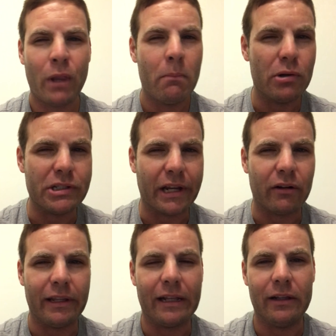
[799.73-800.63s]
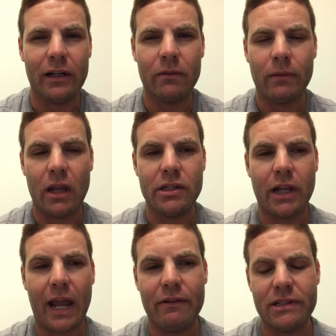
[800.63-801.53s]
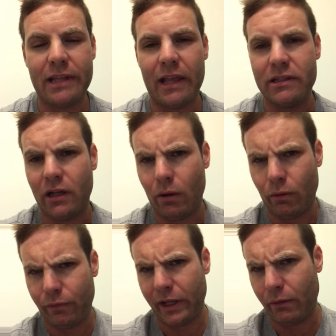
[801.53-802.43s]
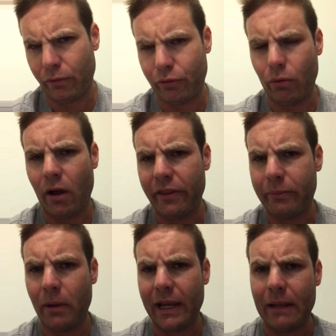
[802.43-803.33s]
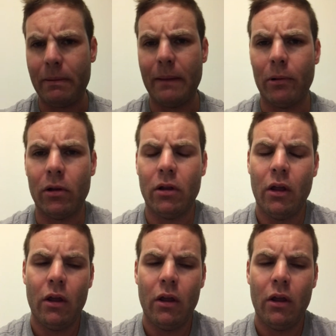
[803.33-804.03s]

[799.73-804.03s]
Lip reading: particularly clear. And she kind of just says, you know, if we threw all this money at people